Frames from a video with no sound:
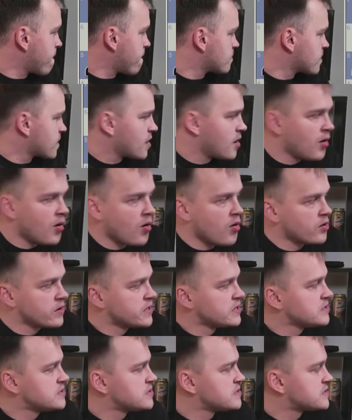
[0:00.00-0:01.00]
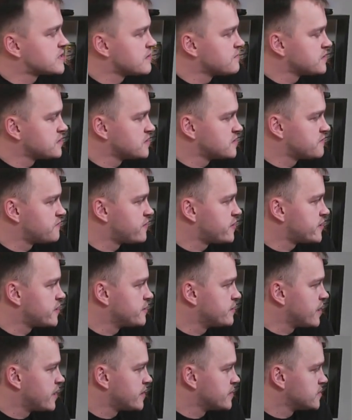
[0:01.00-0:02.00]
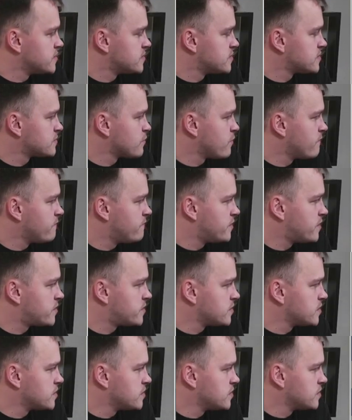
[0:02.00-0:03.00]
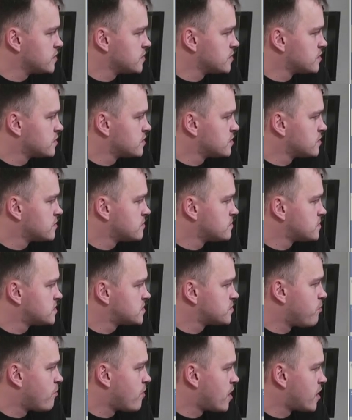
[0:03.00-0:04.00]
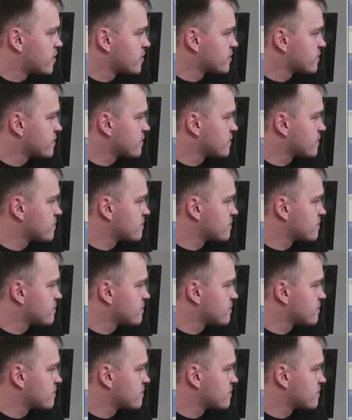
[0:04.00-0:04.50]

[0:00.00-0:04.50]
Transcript: Oh, king c7 is very nice, very smart.